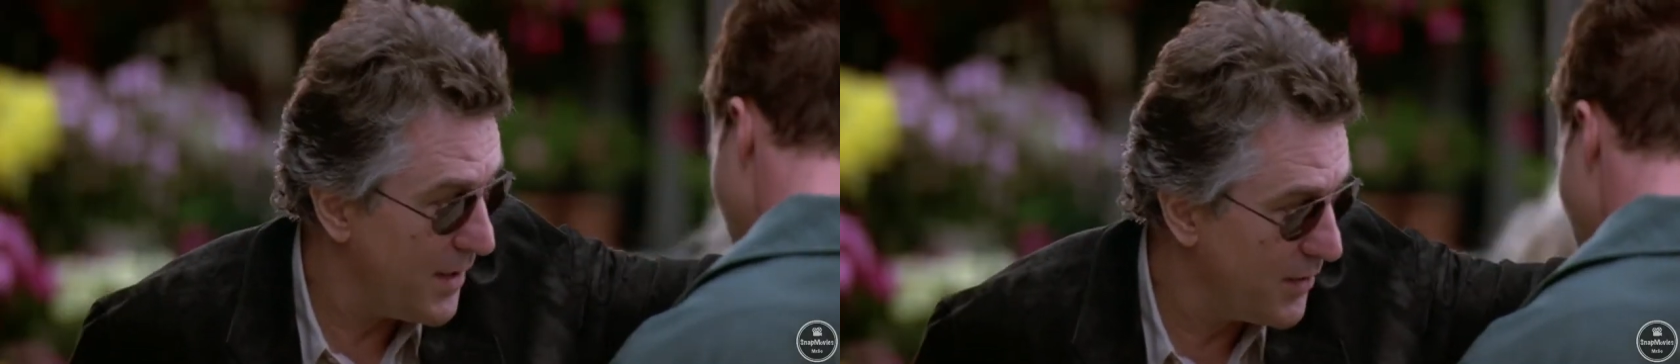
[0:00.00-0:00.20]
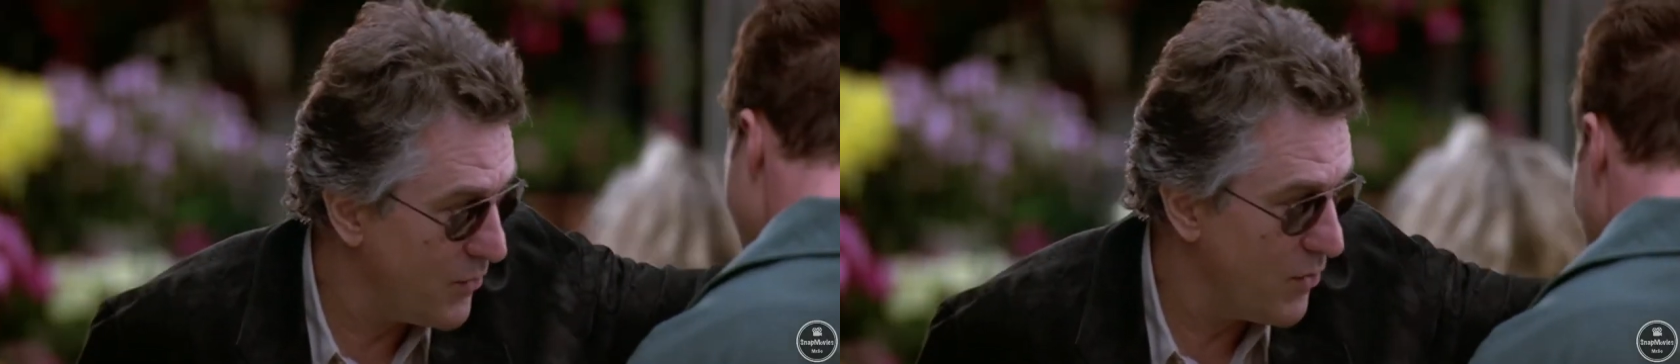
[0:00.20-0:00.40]

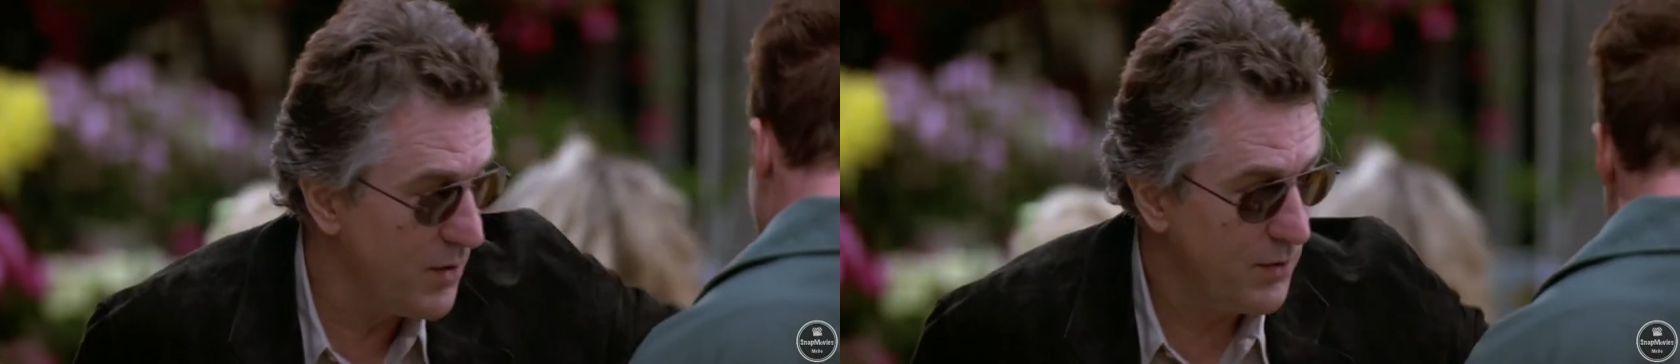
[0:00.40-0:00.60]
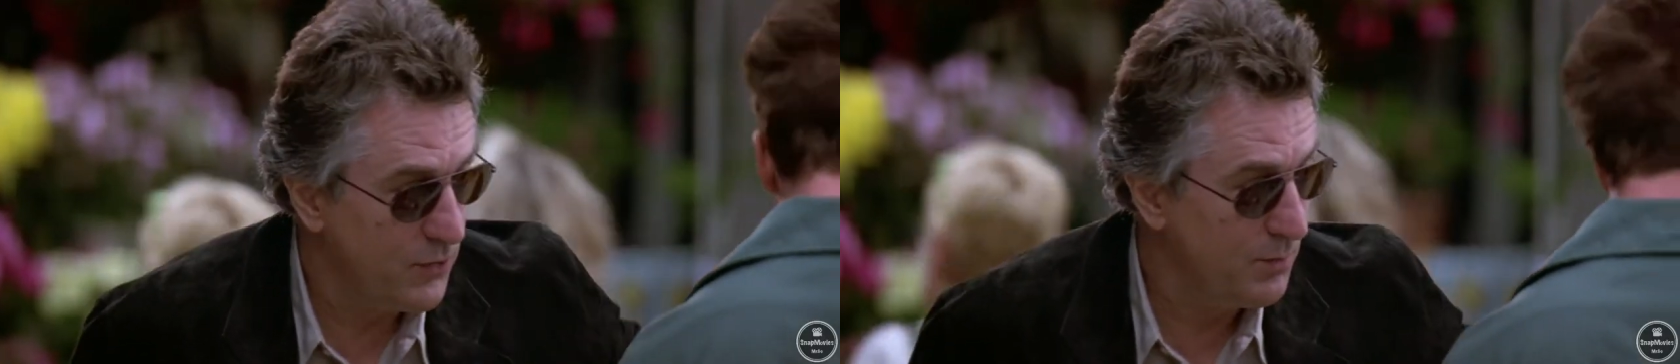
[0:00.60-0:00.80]
on the
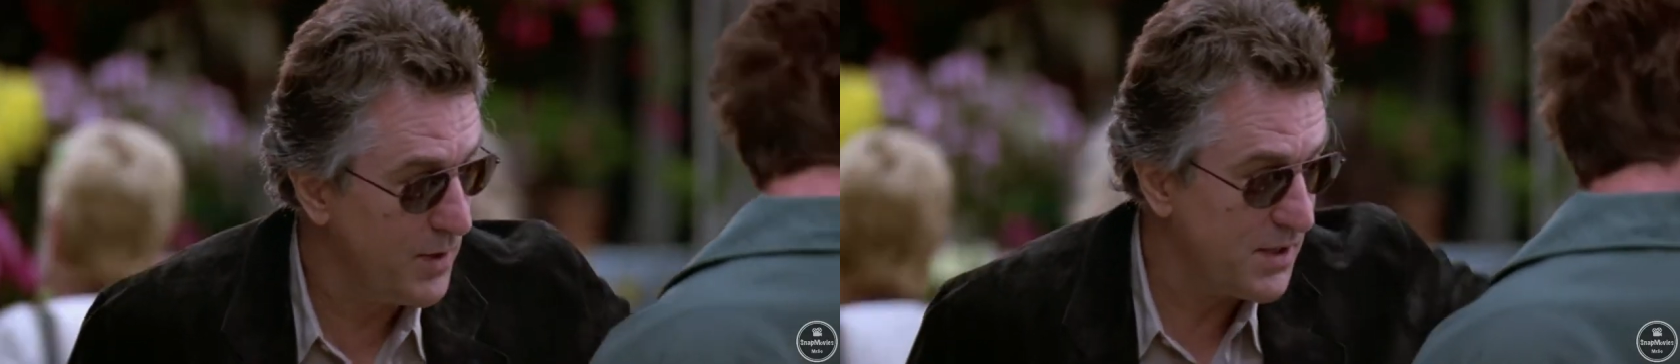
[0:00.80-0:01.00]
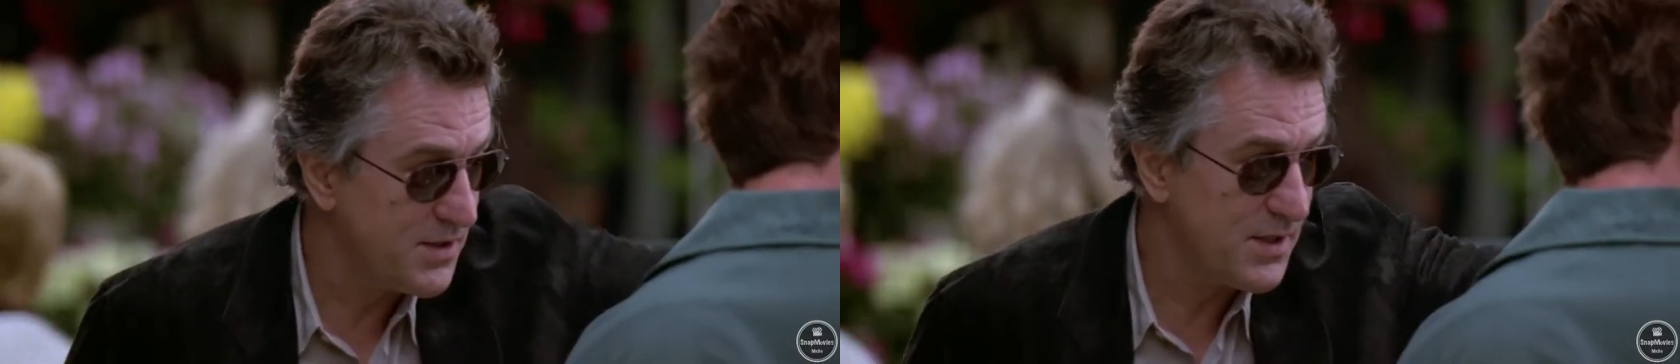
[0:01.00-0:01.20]
corner, two
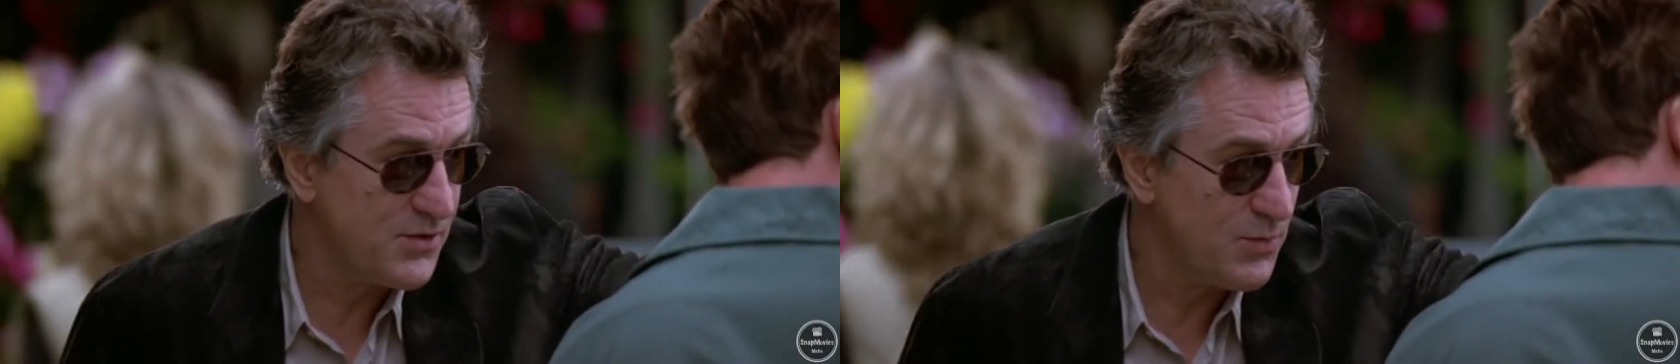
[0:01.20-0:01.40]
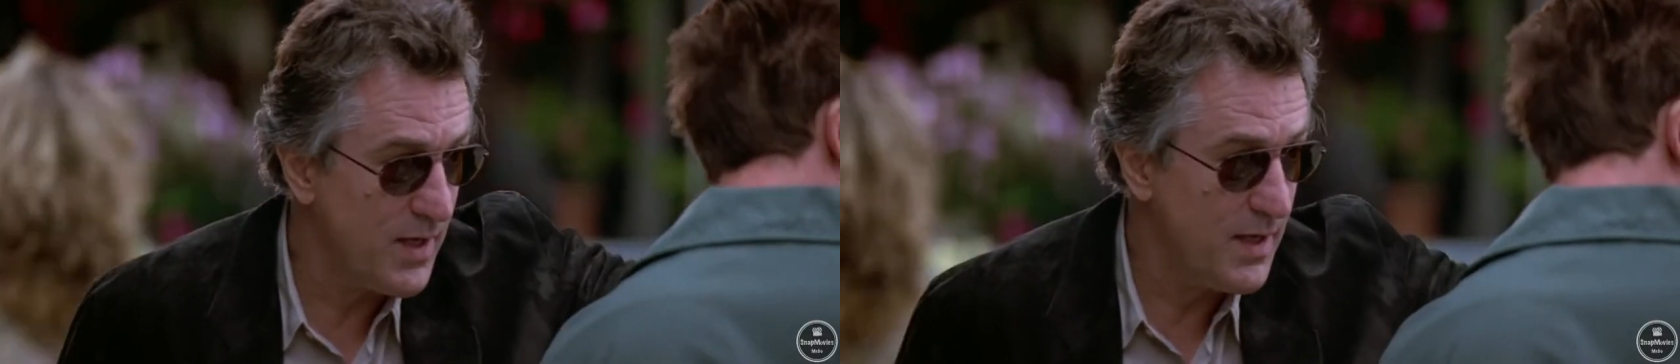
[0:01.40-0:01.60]
blocks
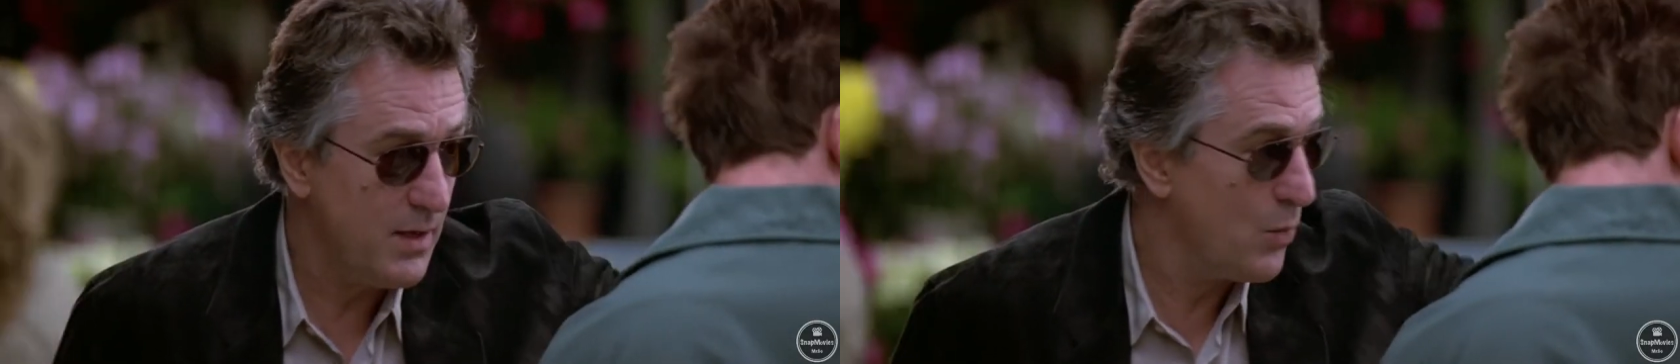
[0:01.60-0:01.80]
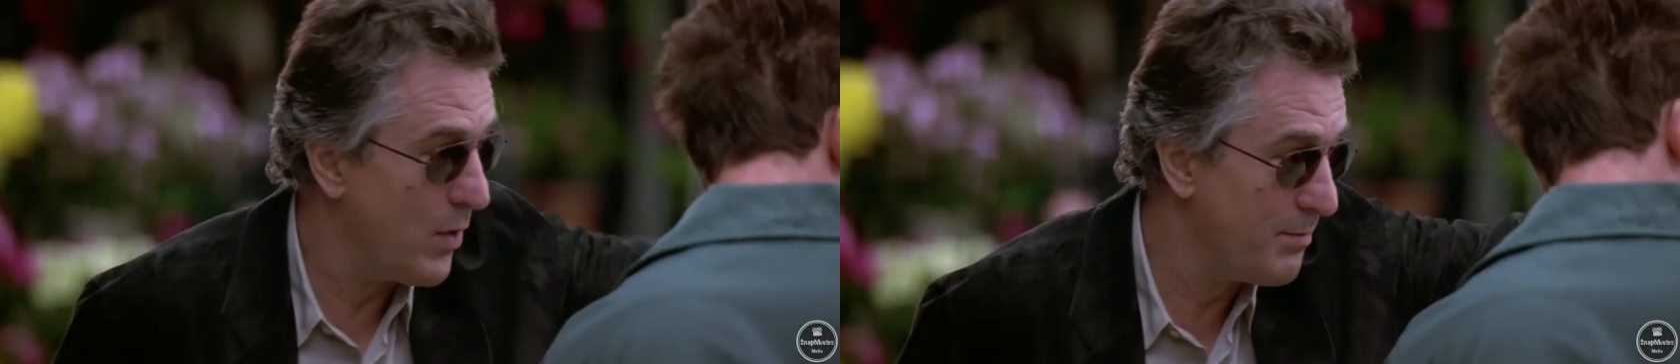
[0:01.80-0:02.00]
this way,
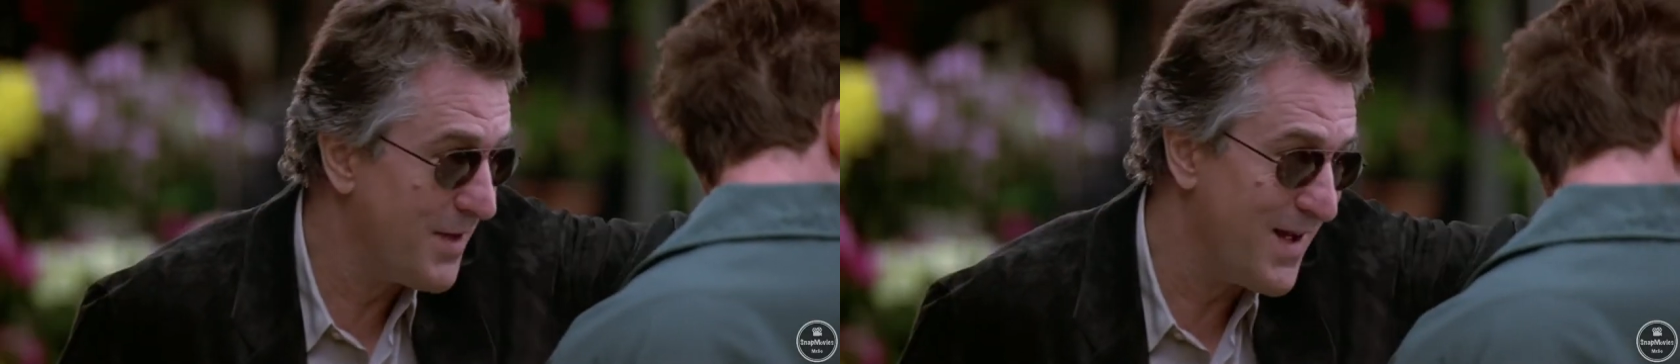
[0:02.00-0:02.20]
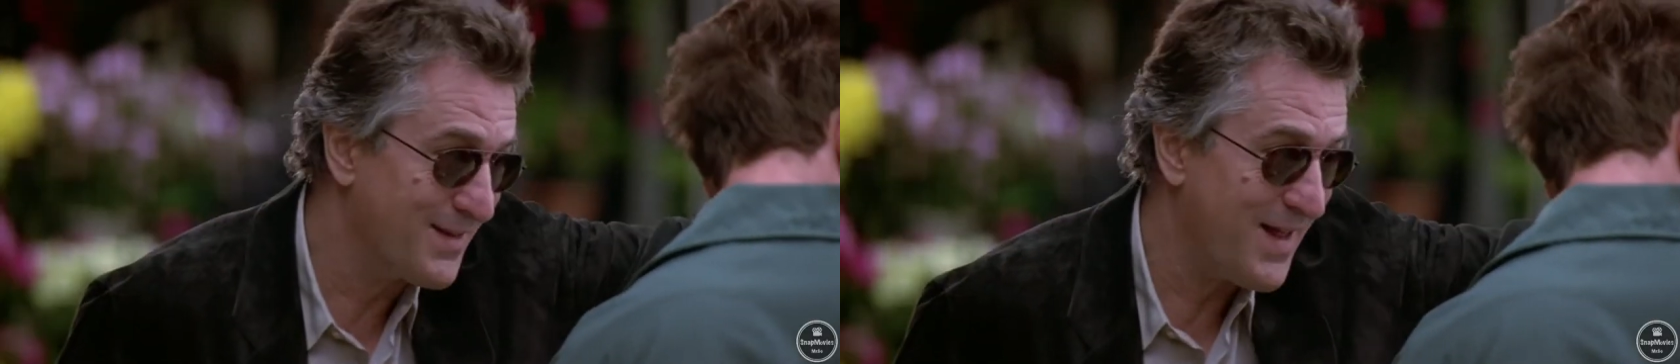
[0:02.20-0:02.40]
one
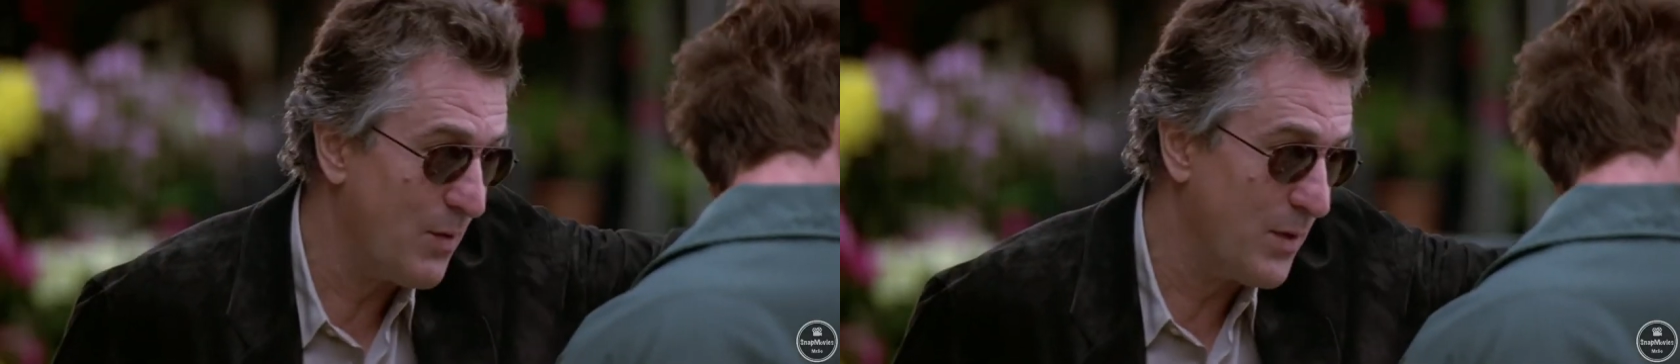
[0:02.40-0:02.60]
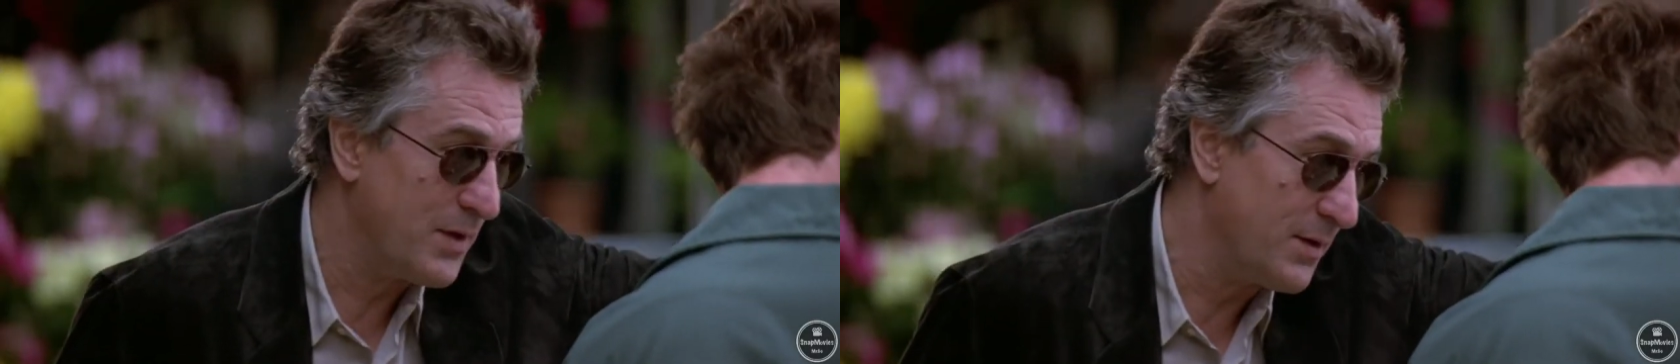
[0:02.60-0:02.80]
block
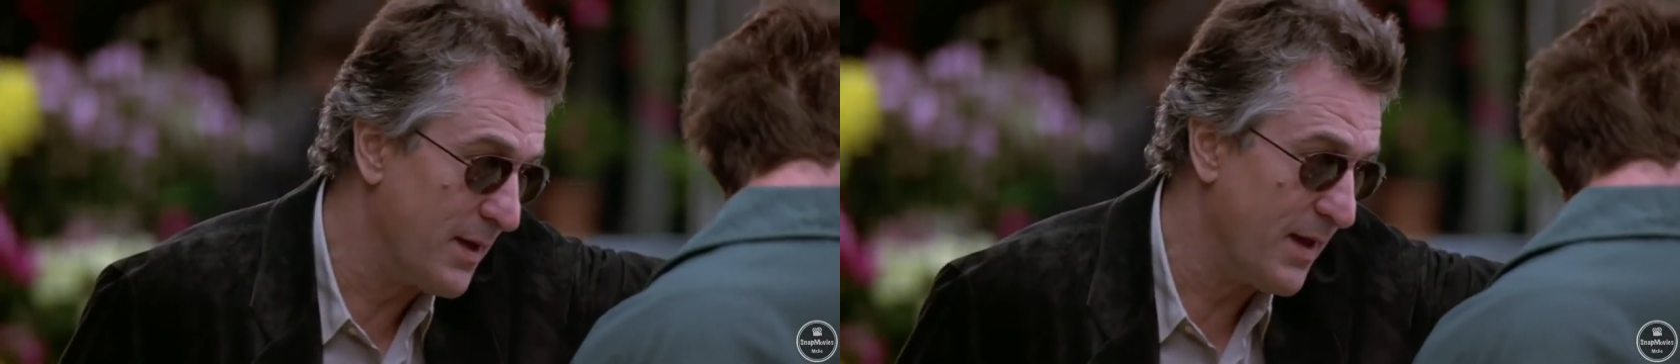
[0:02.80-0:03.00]
that way, to the